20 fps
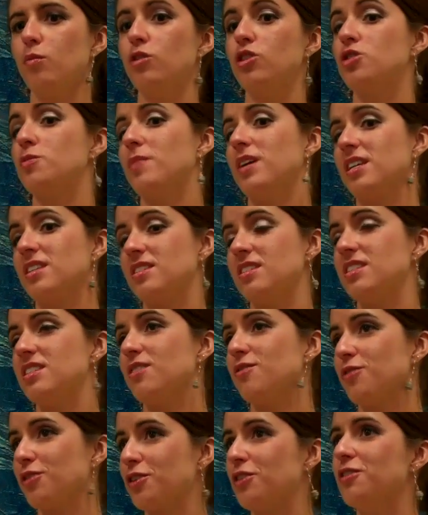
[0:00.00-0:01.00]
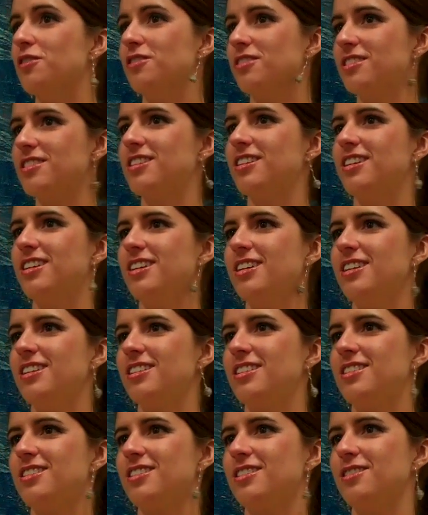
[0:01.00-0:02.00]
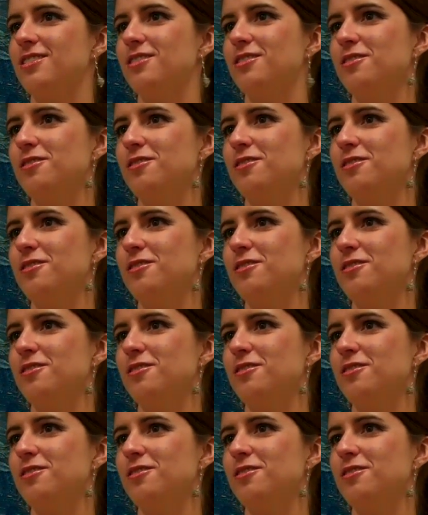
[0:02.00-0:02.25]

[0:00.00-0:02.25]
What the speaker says: which makes it difficult to,